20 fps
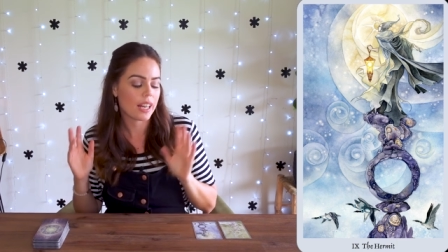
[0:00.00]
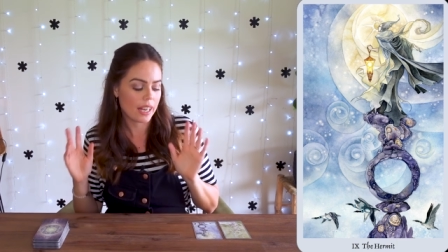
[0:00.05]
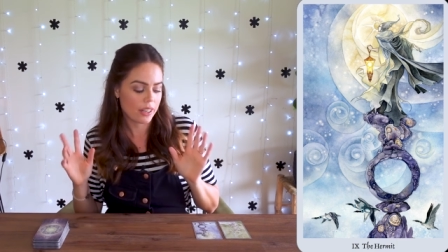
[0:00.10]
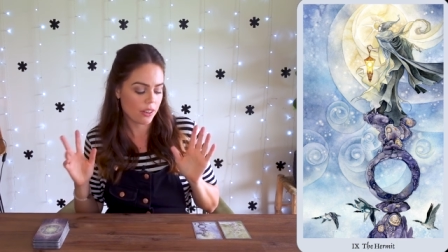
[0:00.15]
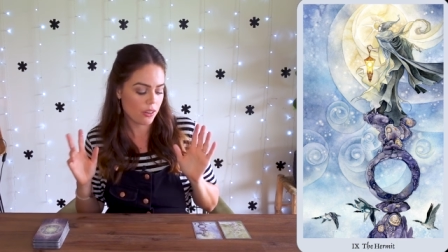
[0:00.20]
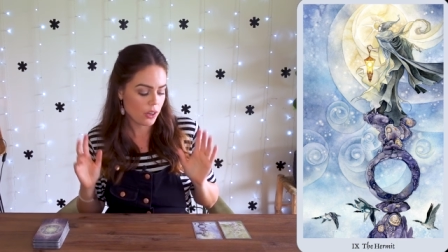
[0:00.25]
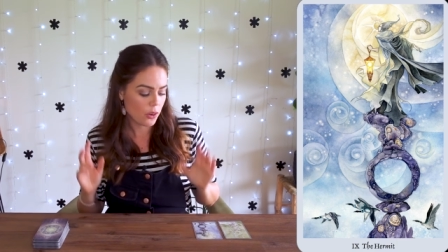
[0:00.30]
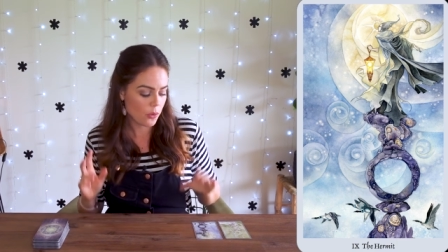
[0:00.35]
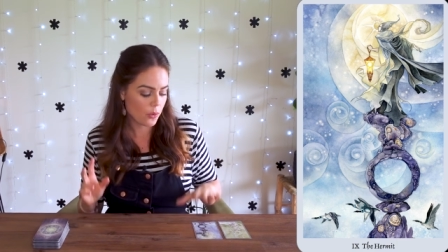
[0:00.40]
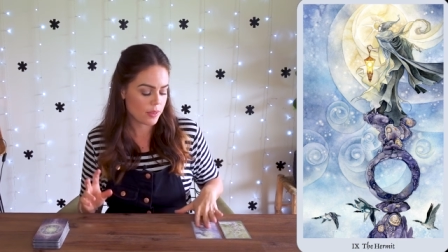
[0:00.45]
I
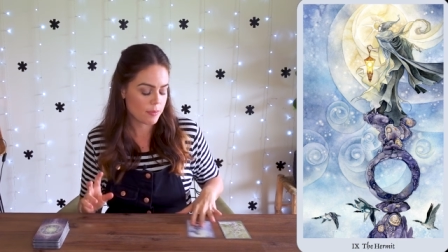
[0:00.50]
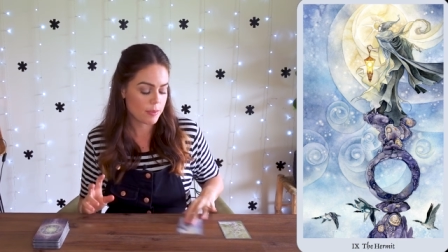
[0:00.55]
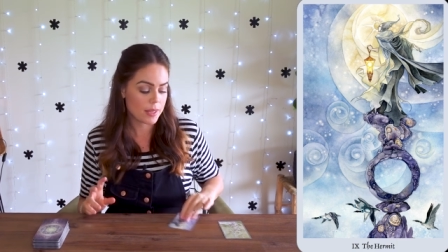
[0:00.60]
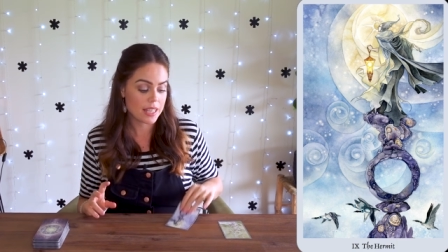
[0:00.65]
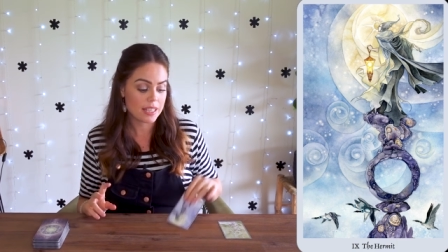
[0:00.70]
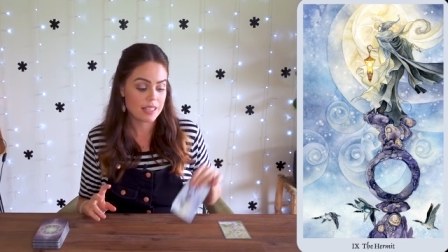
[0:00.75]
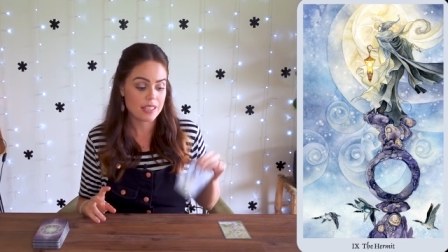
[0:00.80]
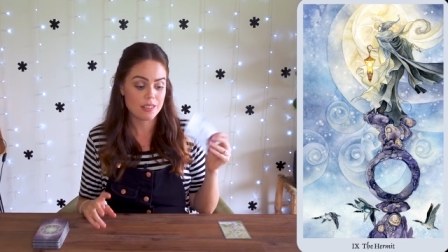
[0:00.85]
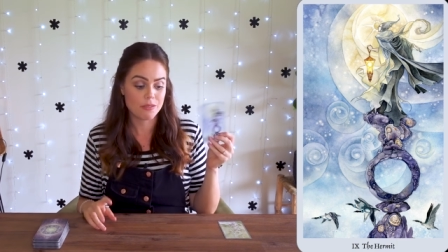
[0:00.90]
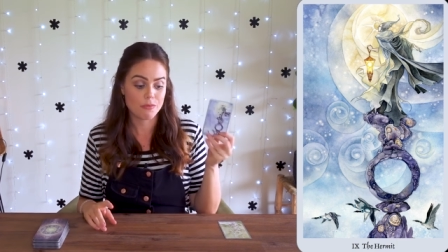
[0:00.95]
don't know, but
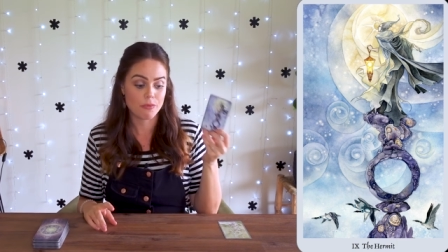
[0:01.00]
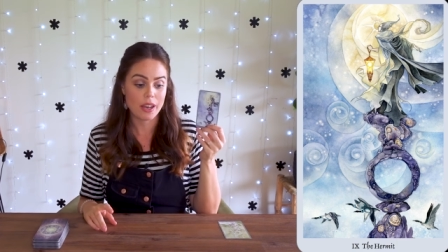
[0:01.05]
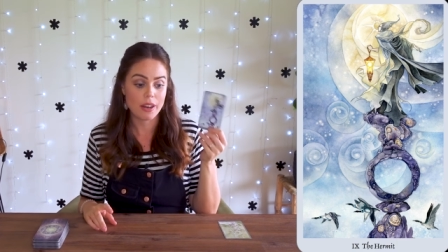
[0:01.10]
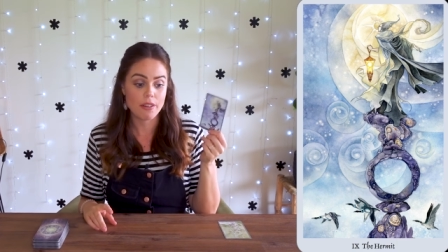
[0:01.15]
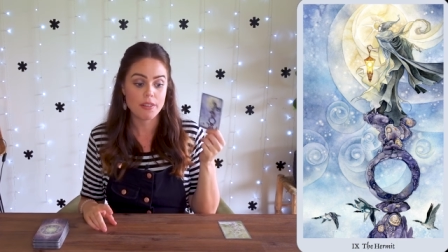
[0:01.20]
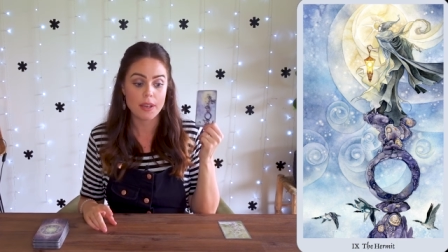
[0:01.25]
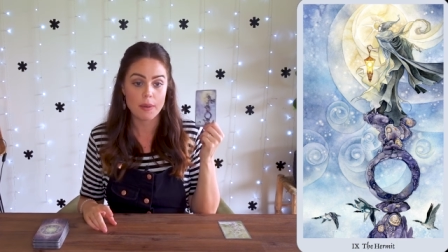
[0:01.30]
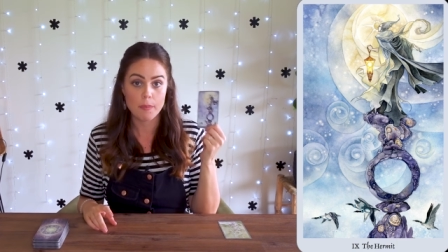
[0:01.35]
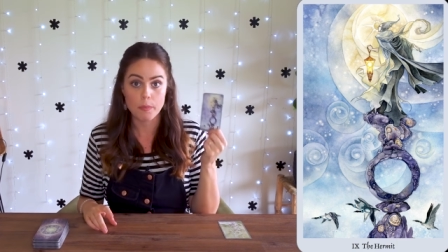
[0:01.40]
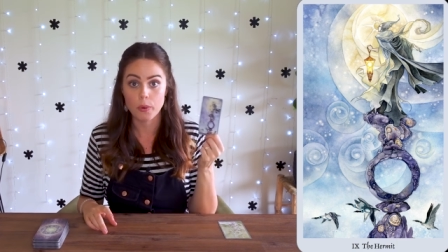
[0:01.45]
this is
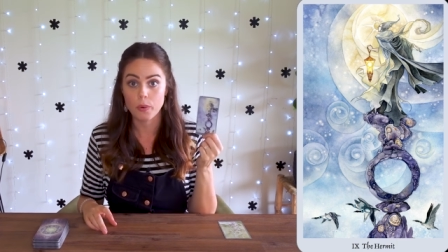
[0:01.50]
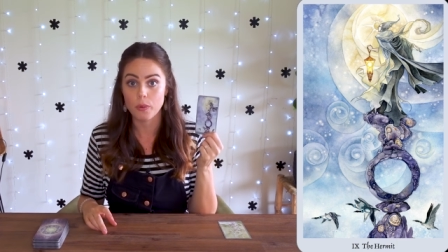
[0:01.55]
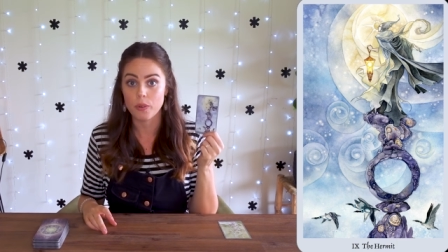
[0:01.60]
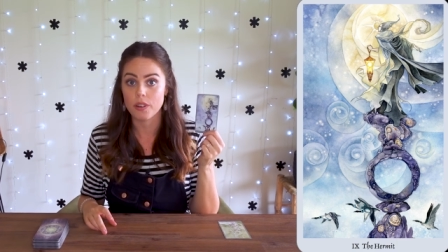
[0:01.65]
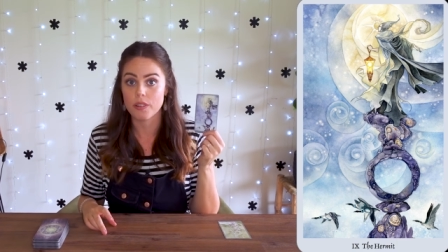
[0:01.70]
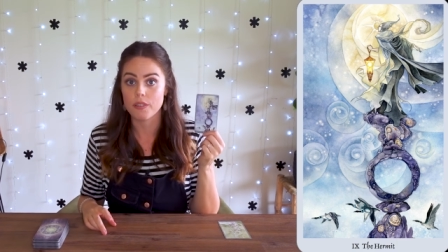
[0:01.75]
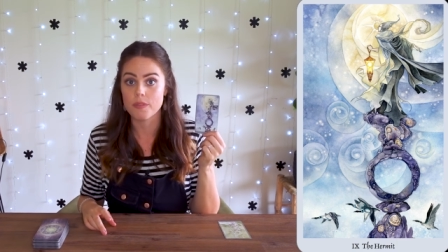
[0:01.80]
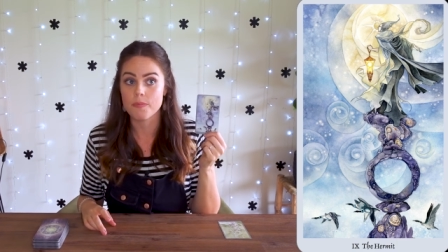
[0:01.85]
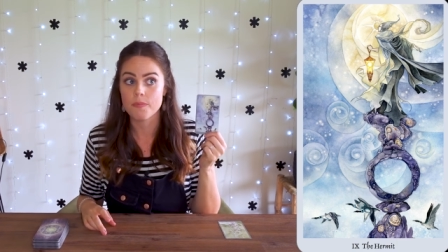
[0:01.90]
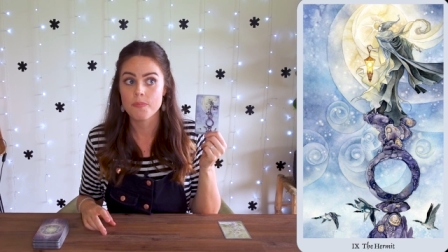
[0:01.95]
very
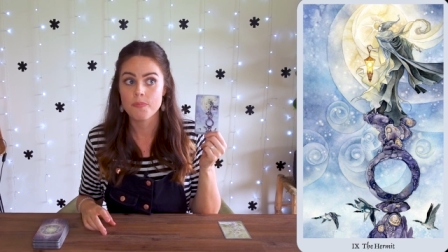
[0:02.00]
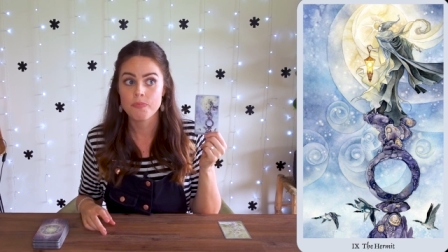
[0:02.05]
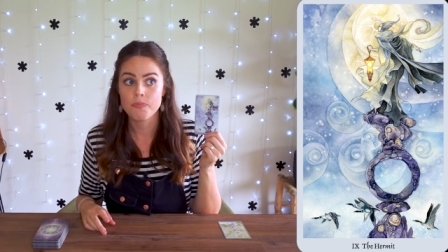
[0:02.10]
important.